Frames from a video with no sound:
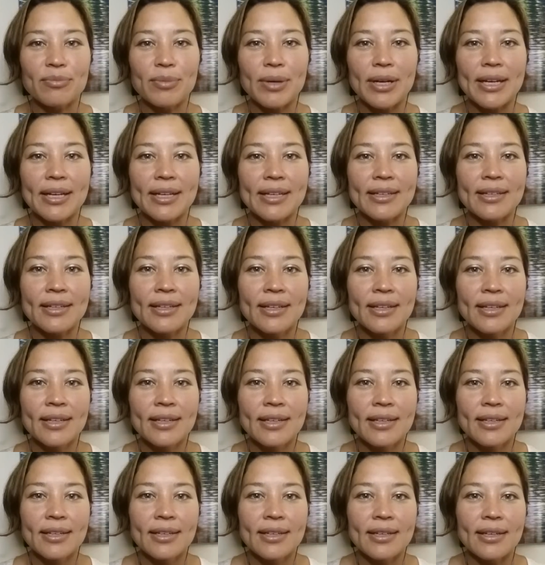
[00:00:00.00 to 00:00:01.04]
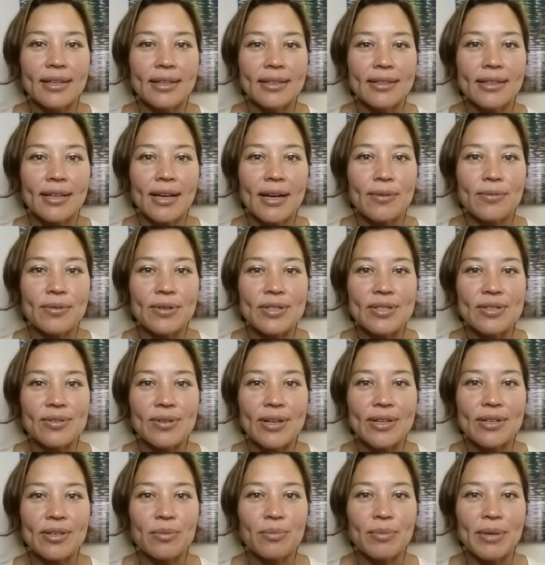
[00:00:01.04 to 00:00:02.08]
My thought was
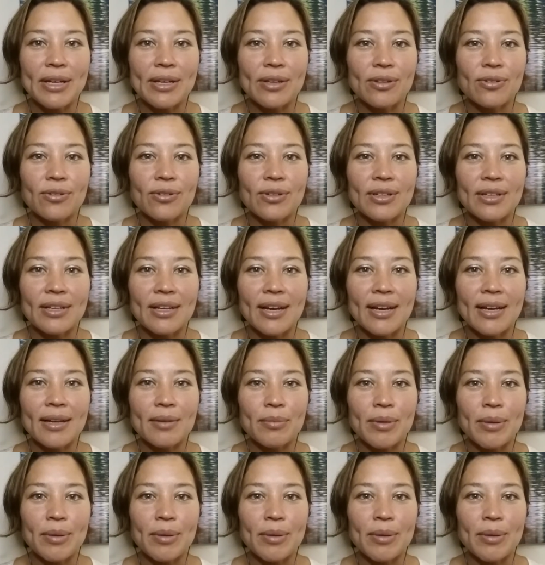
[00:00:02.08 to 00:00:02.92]
I could make it through the night,